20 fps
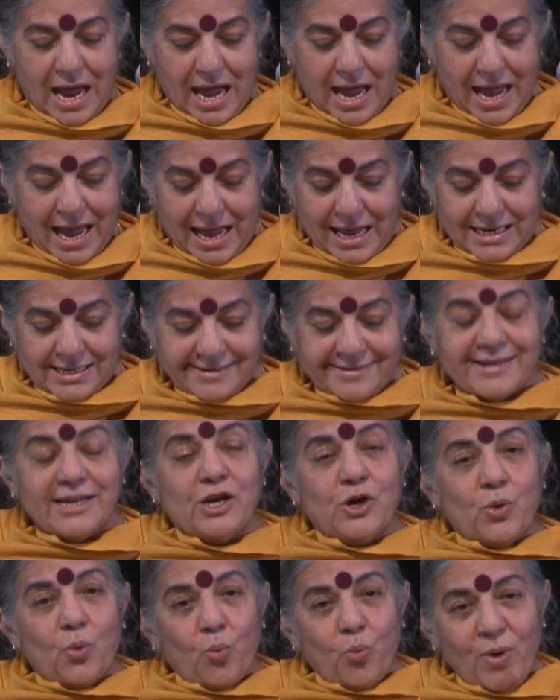And
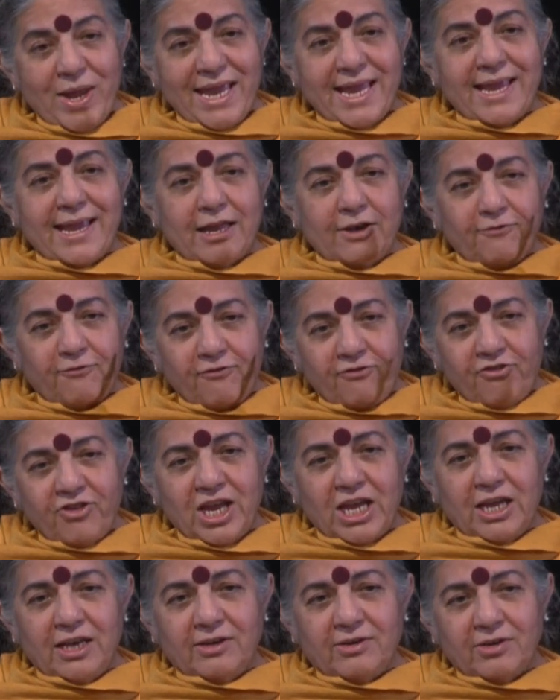we can
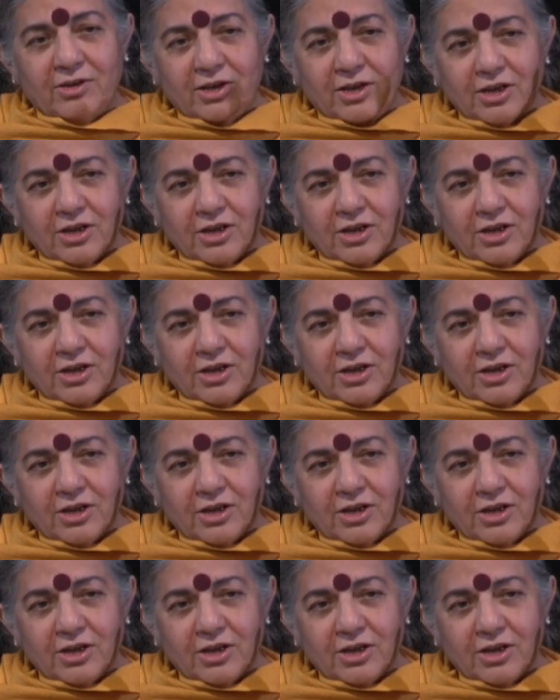feed